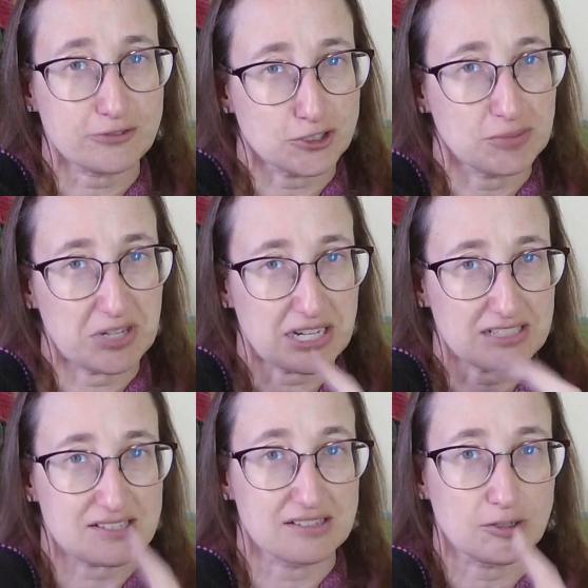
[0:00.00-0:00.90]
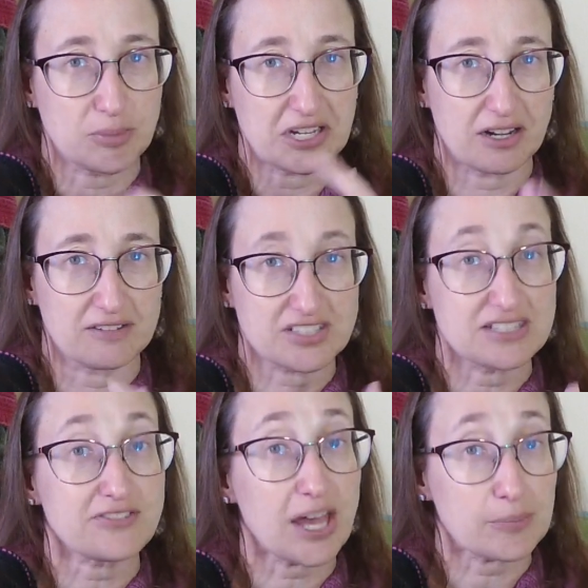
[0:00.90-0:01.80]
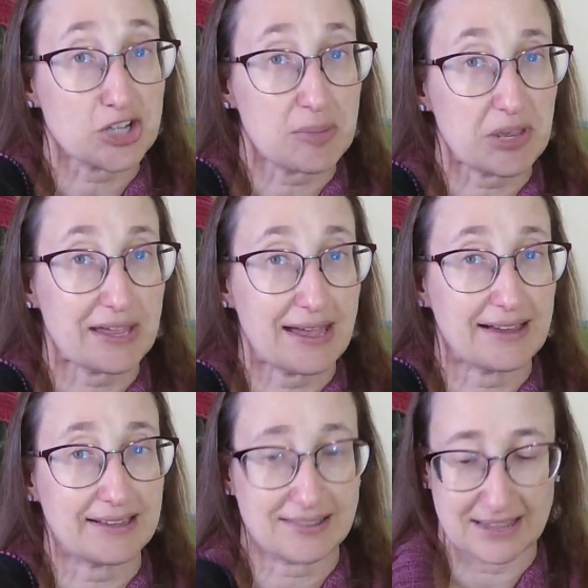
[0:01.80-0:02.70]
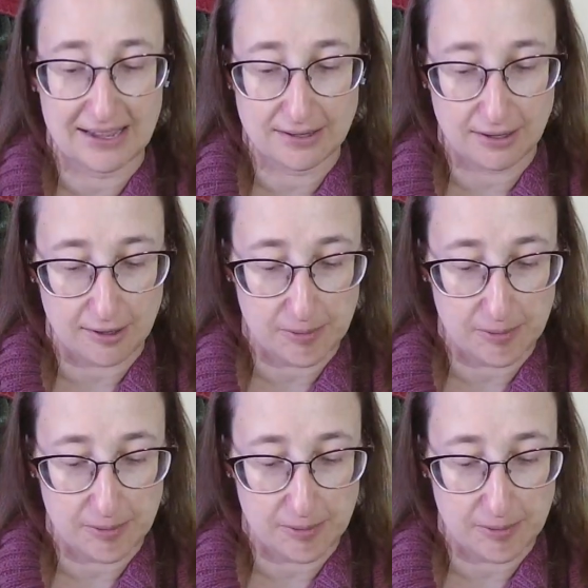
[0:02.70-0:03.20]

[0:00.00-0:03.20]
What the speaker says: treatment. It's a little bit of sleeve cap shaping and then,